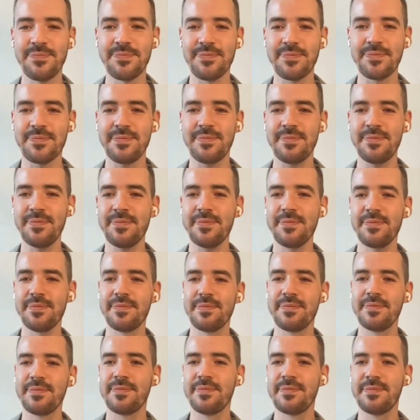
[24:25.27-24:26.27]

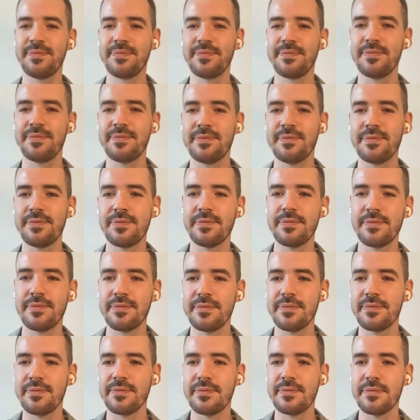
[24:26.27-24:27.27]

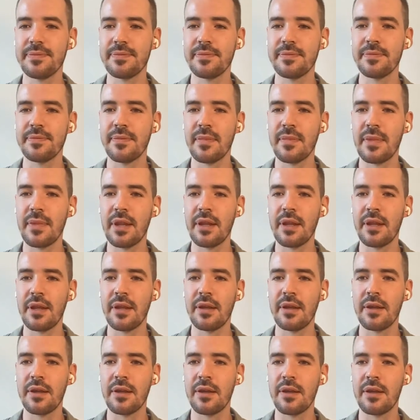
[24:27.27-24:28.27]

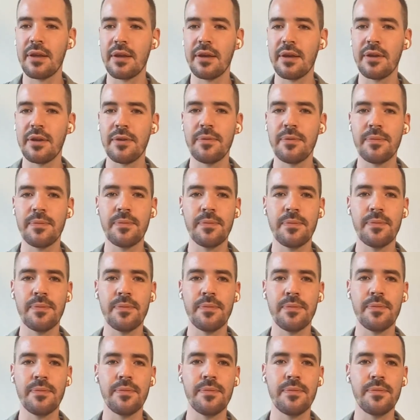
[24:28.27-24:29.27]

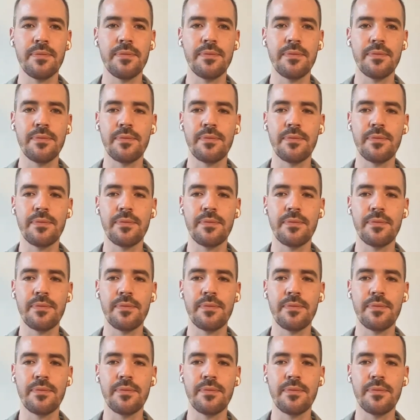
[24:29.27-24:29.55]
[no speech]